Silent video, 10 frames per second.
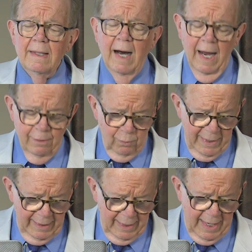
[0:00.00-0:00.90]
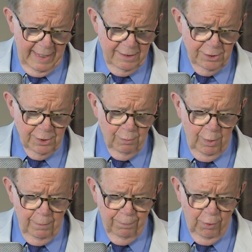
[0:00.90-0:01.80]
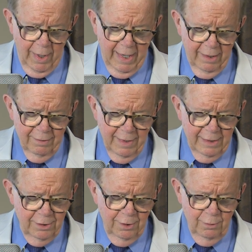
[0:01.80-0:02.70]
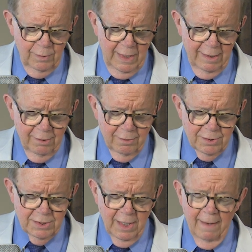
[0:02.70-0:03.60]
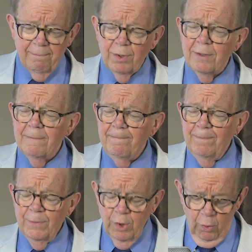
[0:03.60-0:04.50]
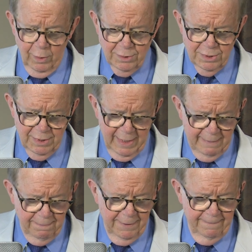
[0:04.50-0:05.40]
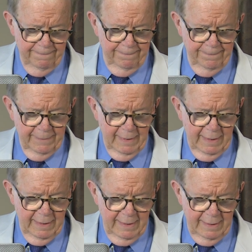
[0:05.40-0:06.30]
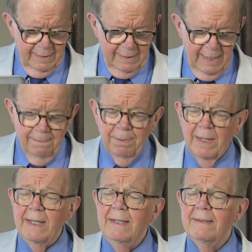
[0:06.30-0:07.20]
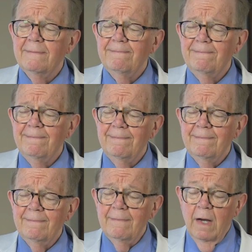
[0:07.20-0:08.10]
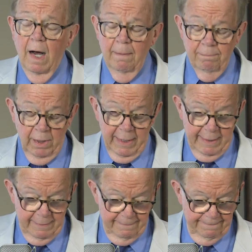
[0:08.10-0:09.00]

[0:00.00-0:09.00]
I realize through prayer that you neither slumber nor sleep. Deeply, humbly,